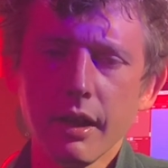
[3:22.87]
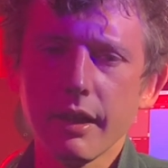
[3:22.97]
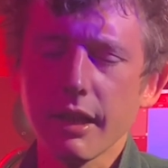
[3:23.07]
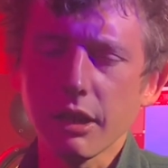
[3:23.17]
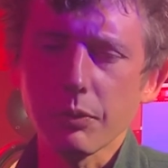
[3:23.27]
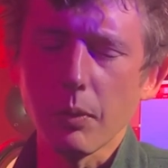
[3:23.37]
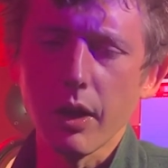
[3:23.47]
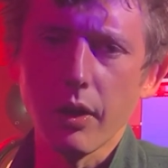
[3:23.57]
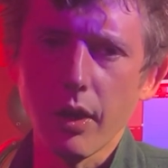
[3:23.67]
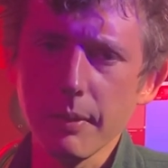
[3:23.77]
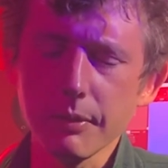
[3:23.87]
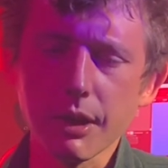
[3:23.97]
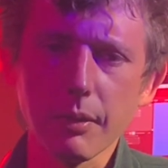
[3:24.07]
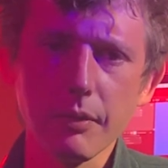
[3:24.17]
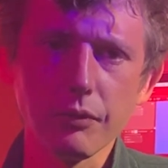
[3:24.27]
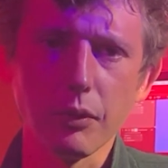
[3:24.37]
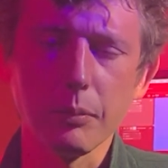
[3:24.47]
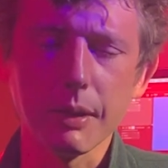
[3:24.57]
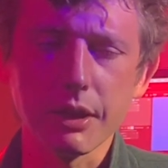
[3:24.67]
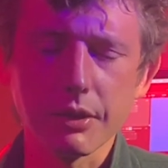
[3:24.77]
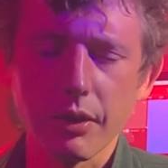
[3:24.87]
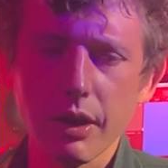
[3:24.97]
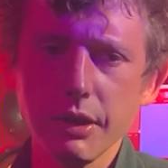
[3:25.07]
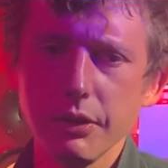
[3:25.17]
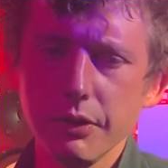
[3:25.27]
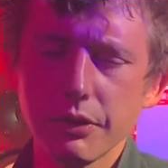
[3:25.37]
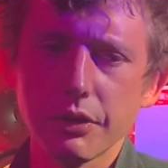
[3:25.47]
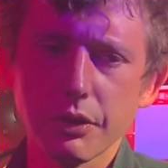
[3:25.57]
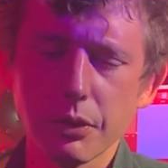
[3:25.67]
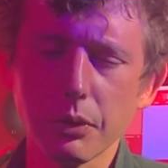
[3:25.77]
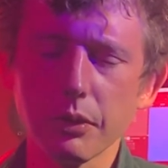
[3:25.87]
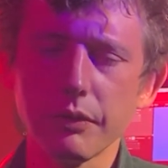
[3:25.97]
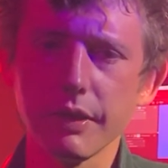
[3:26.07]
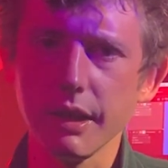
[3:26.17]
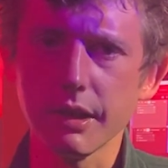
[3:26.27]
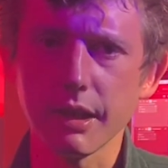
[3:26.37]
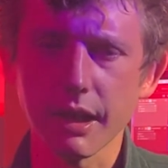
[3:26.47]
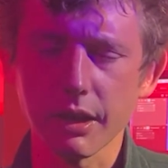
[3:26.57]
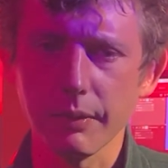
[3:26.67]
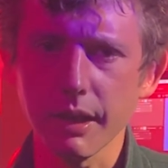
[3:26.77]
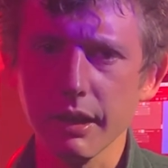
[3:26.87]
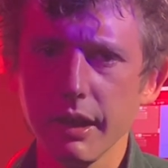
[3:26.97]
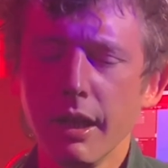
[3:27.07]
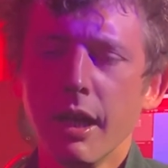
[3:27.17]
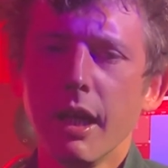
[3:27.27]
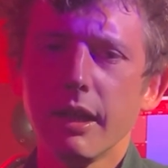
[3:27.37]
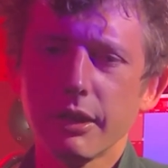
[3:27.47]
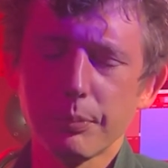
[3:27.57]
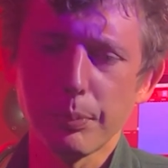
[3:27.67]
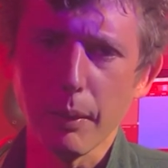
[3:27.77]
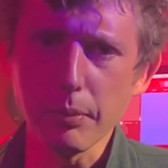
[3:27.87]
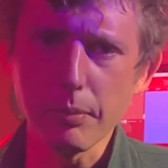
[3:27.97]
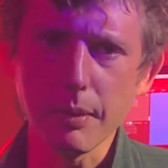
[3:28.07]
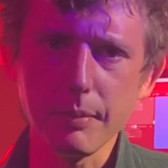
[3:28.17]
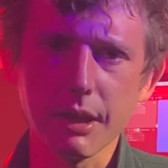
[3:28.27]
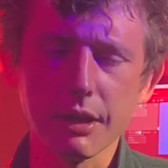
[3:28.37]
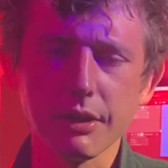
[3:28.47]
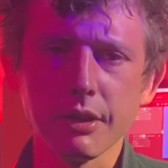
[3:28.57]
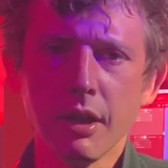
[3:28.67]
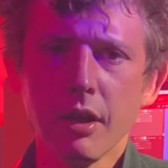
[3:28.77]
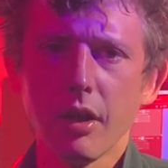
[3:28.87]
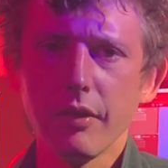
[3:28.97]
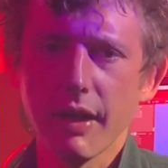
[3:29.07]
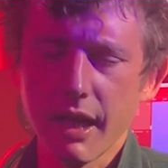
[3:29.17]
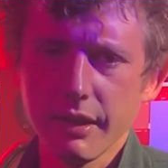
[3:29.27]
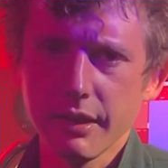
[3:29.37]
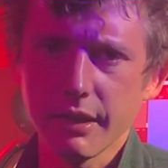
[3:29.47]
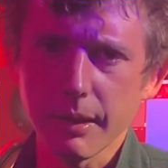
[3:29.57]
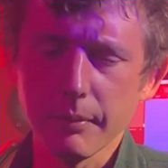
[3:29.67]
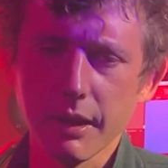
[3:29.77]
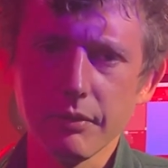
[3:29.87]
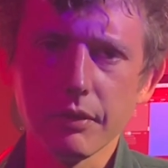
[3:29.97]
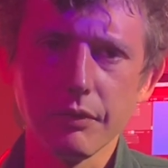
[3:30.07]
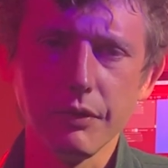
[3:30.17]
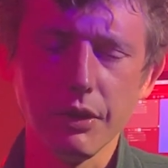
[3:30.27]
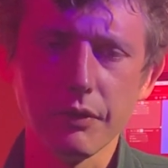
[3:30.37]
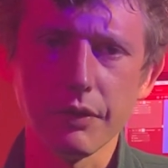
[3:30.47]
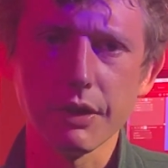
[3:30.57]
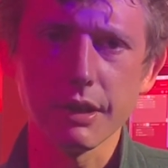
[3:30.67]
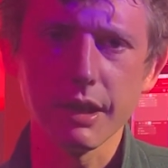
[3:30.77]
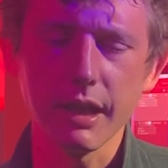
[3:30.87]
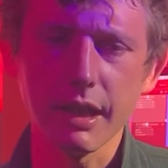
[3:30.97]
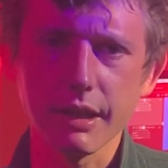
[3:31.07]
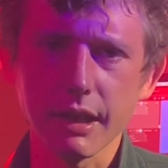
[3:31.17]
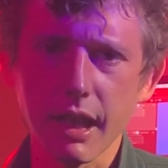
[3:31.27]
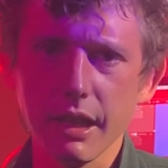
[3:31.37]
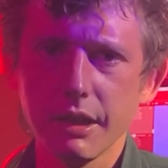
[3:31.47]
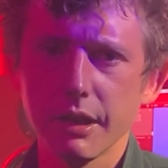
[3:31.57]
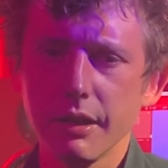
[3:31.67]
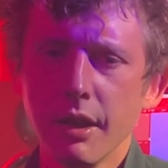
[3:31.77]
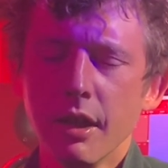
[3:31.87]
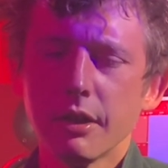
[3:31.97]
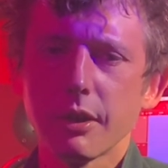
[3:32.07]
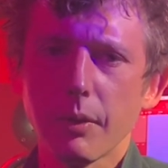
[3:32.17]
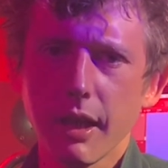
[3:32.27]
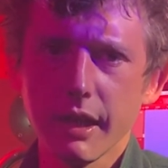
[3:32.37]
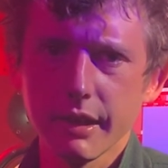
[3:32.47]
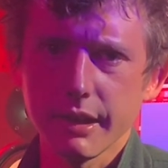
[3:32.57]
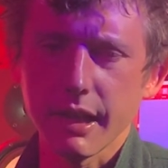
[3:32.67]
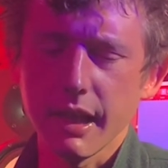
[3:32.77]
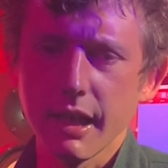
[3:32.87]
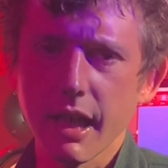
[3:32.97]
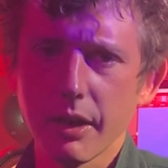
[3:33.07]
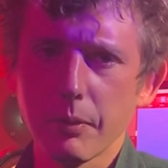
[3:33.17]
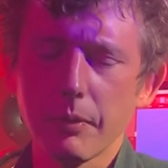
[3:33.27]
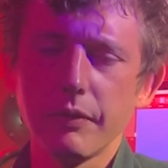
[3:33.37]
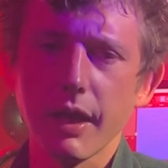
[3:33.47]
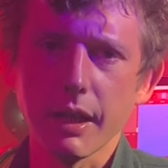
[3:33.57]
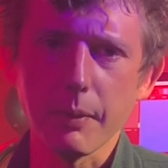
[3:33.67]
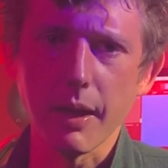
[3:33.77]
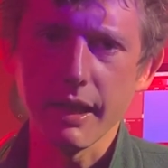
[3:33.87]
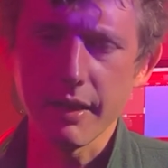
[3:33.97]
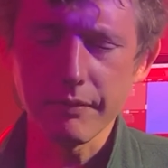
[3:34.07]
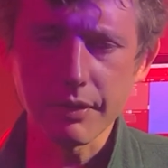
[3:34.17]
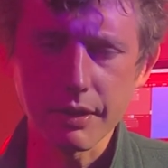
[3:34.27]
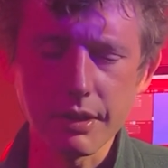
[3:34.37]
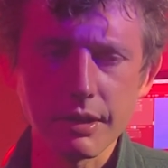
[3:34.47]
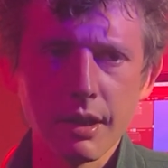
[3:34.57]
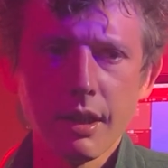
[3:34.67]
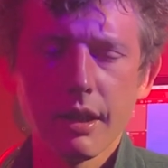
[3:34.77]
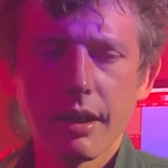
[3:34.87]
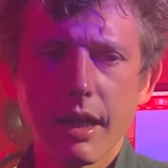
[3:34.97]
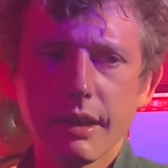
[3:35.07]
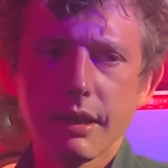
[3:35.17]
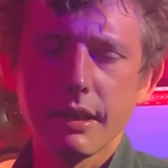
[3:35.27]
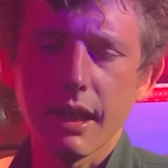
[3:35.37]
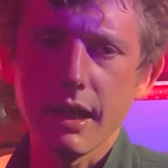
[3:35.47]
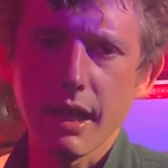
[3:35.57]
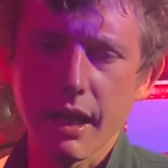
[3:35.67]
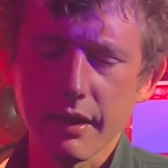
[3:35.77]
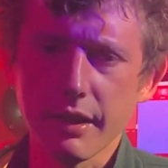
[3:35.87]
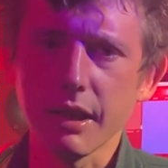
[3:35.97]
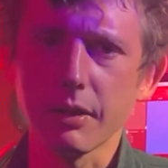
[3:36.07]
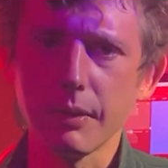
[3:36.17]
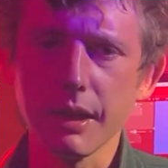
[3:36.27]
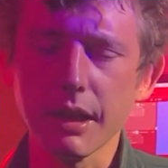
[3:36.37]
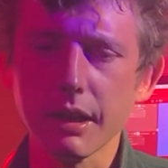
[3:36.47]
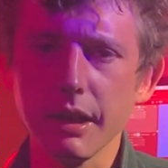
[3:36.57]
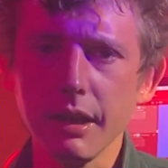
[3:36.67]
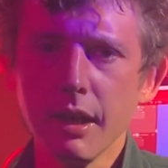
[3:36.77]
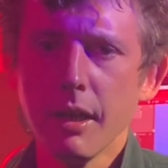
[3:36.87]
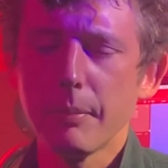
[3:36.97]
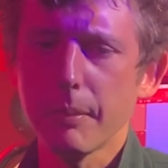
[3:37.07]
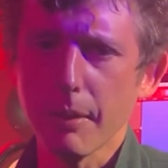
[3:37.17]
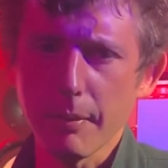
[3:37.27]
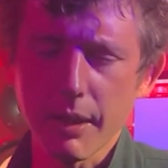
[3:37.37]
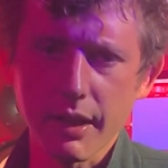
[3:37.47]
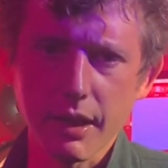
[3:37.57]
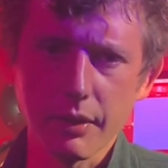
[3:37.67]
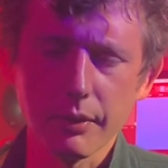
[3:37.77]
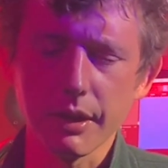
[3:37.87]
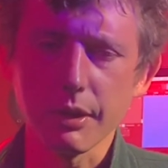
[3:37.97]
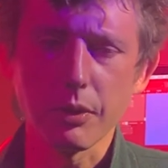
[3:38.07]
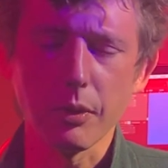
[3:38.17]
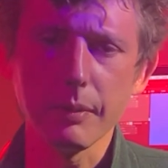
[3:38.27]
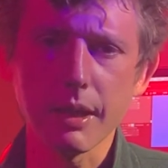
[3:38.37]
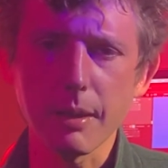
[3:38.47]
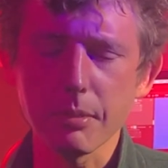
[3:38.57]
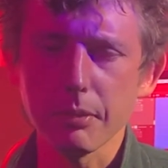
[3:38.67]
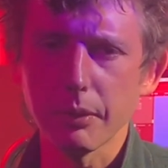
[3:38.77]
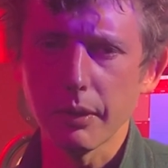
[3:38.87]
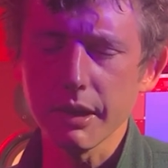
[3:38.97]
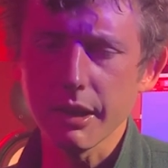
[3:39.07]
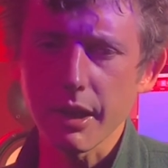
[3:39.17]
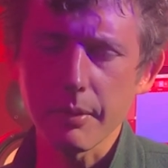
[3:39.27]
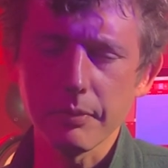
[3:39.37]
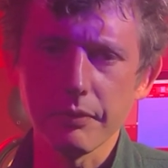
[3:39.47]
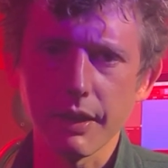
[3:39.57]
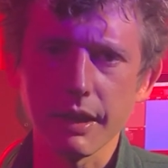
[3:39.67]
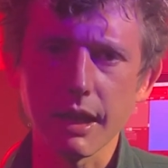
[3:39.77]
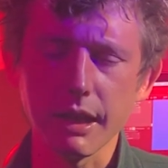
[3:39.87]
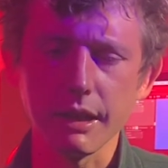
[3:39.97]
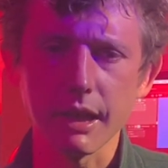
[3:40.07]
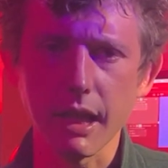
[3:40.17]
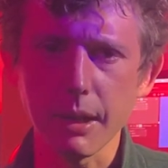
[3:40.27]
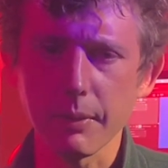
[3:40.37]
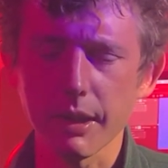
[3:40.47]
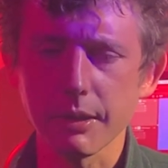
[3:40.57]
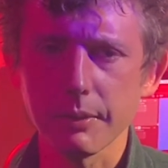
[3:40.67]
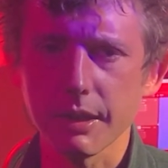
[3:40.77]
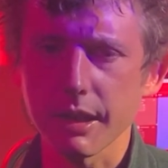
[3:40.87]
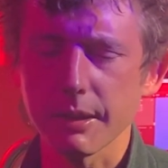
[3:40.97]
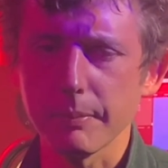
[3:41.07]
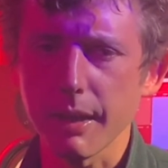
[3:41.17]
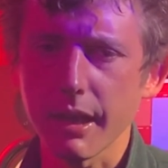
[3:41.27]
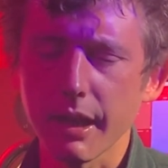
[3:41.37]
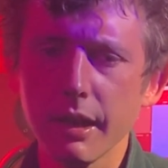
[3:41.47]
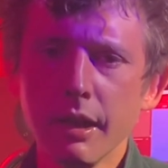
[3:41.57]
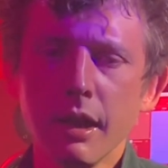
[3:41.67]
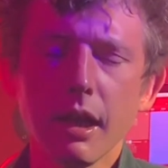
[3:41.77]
And that's why I'm so informed because I use the tool of the internet correctly. And it's probably because I've had some level of university education, so I understand how to evaluate evidence and I understand how to think critically. But my mother had already taught me that before I did Open Foundation anyway, so it doesn't matter.